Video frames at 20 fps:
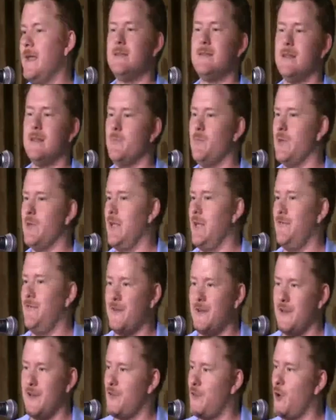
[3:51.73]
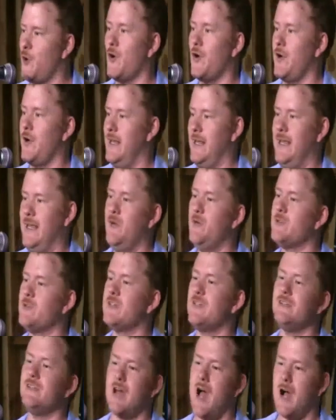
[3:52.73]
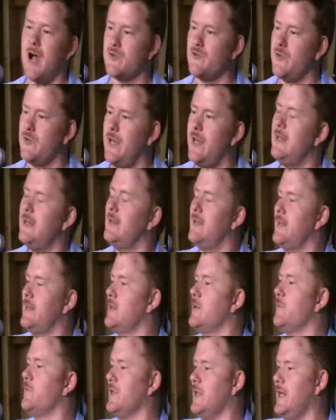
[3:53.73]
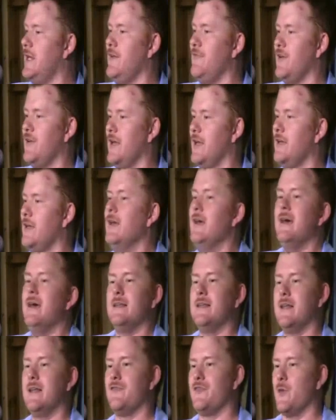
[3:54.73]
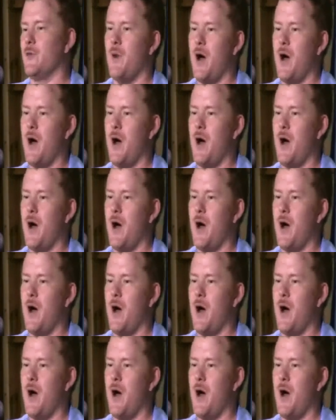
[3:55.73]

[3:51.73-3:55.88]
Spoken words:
into the belief in authority. He was indoctrinated into believing that